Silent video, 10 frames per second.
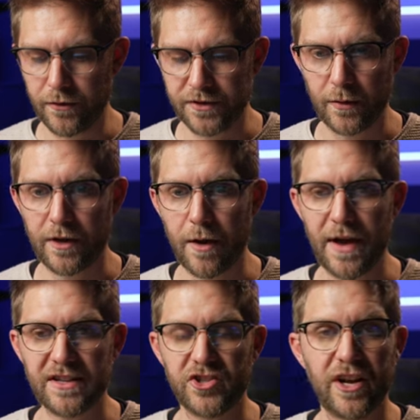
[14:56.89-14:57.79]
So we go back
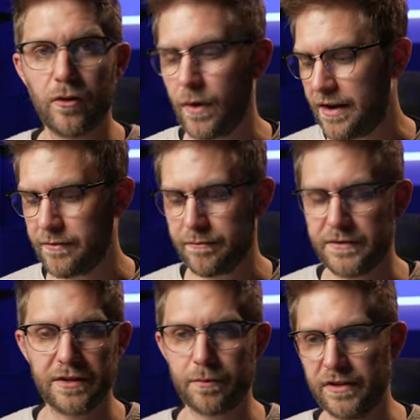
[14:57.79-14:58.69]
to channel one,
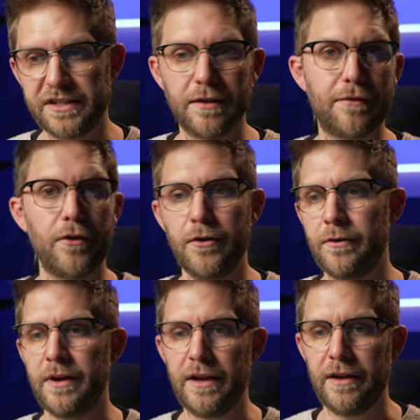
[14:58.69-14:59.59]
just listen through,
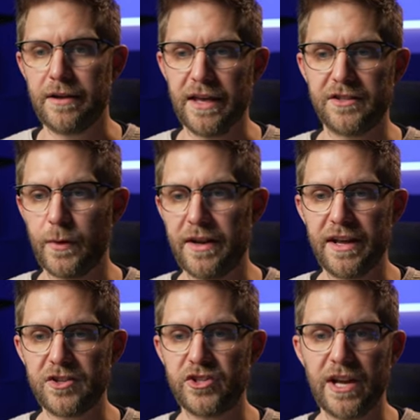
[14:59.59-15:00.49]
get to our
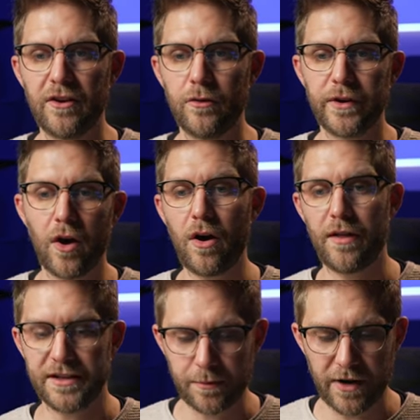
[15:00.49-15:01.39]
next channel, we go, oh,
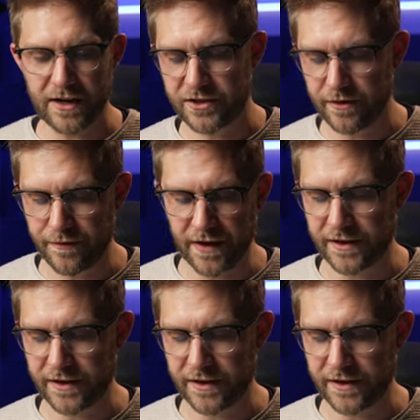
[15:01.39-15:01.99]
that's production effects.